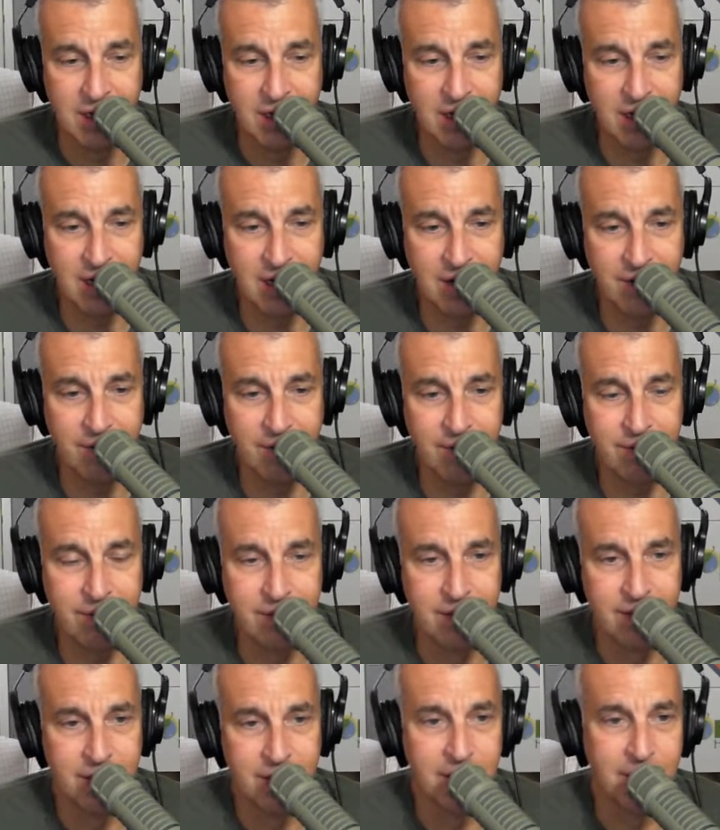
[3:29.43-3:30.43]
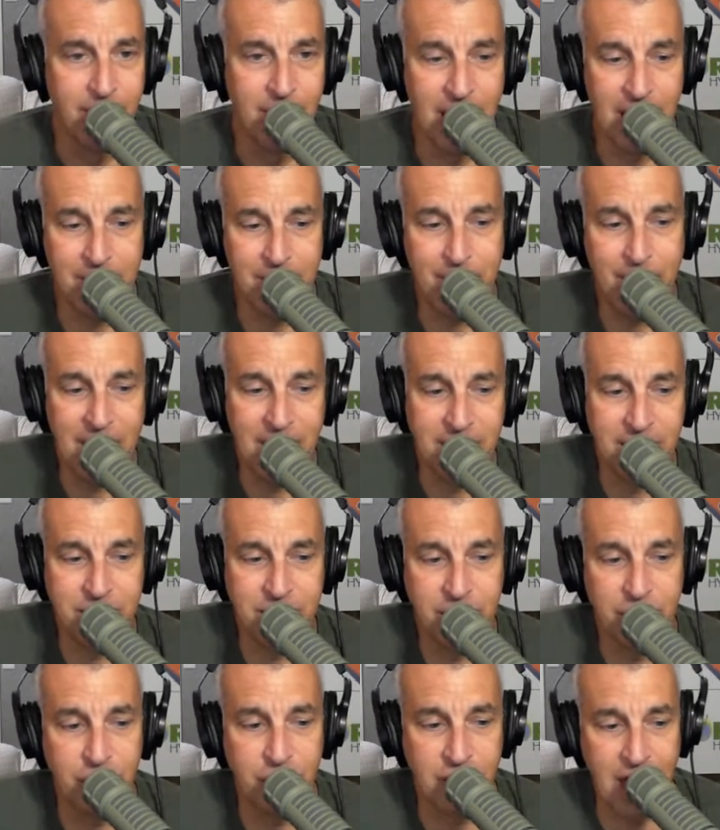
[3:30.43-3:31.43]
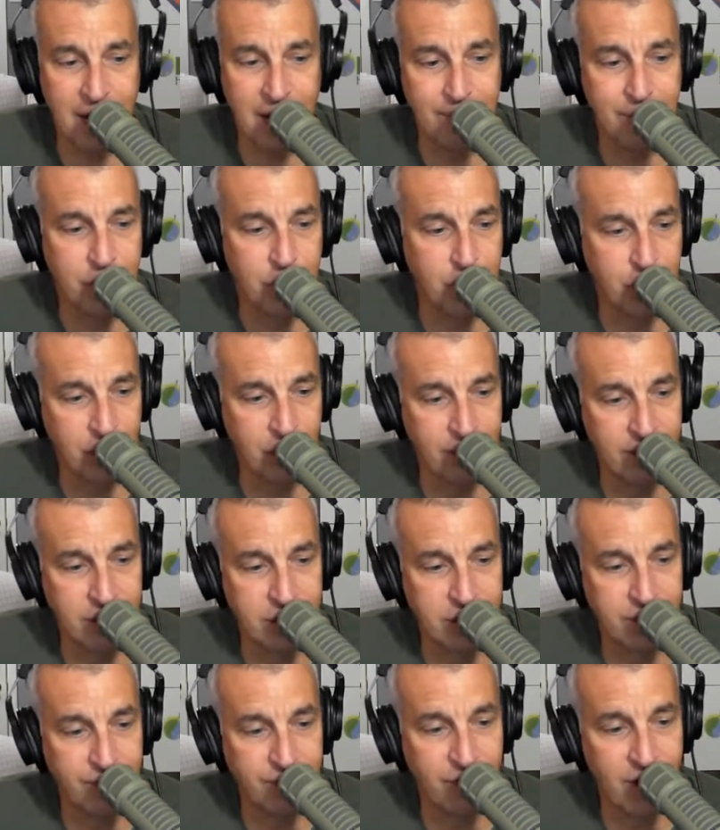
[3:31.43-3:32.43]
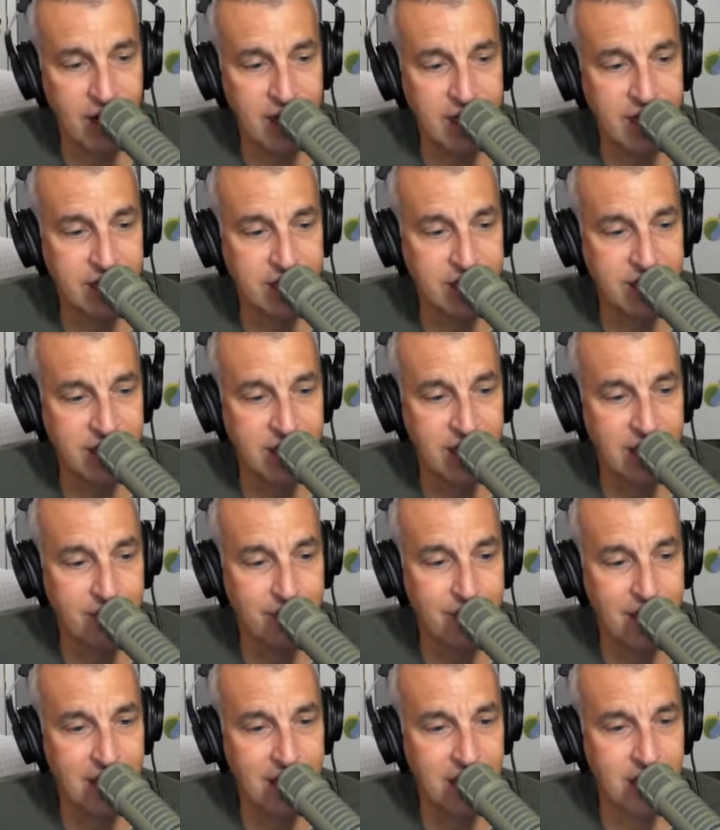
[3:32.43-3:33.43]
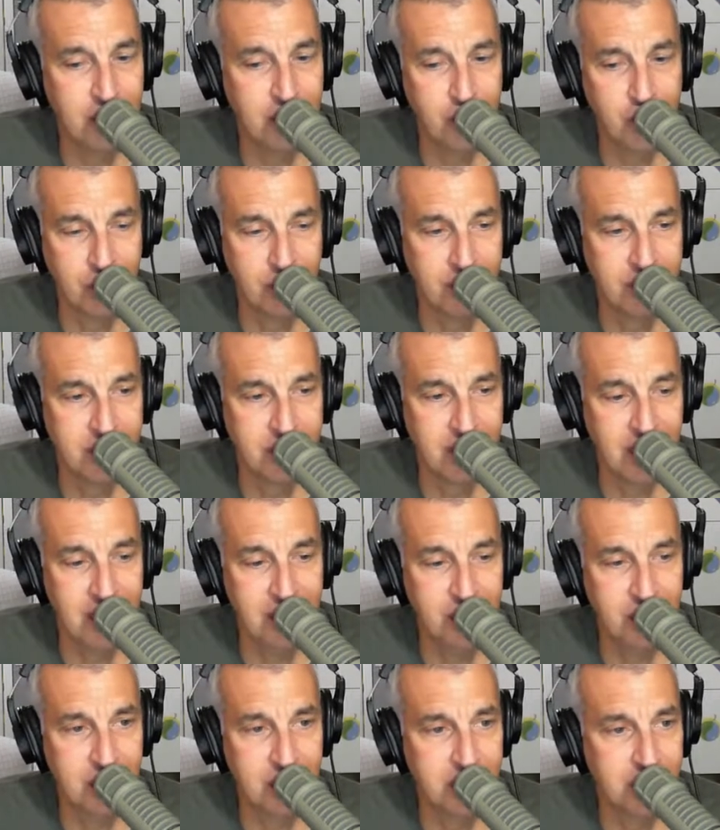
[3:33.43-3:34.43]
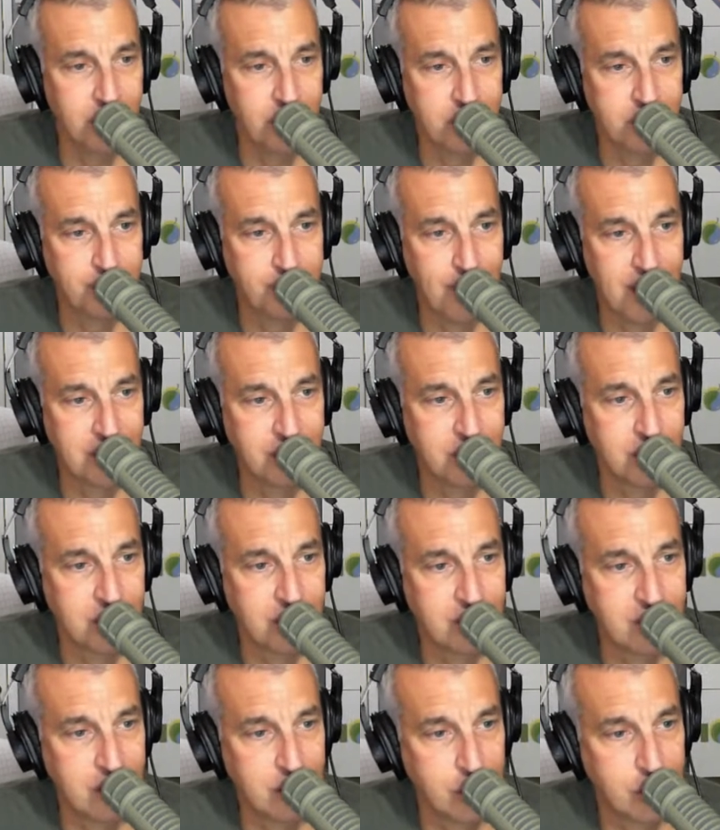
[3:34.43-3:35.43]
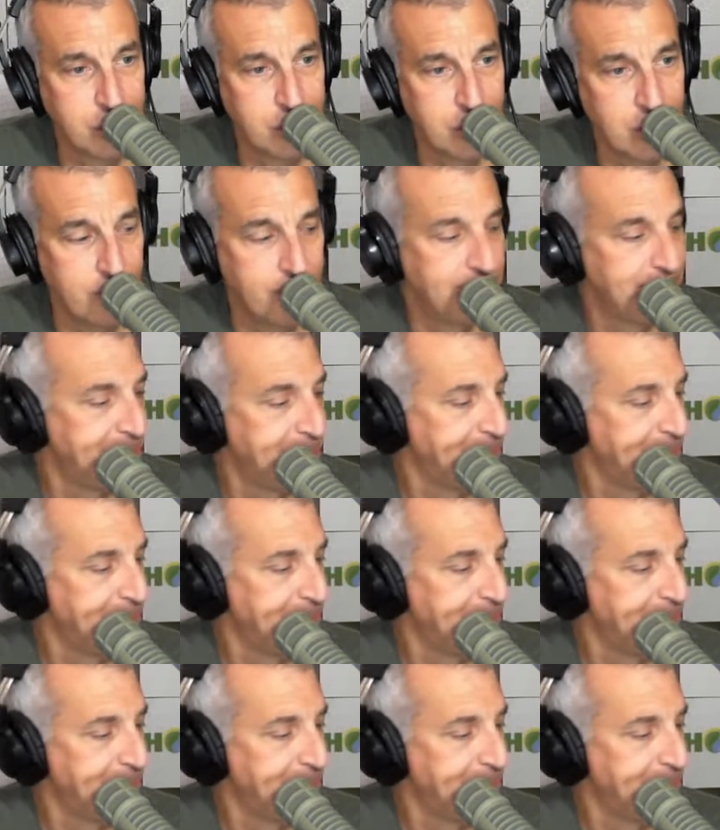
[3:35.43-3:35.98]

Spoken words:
My Policy Shop Insurance. Frank is an independent insurance agent who sponsors this show.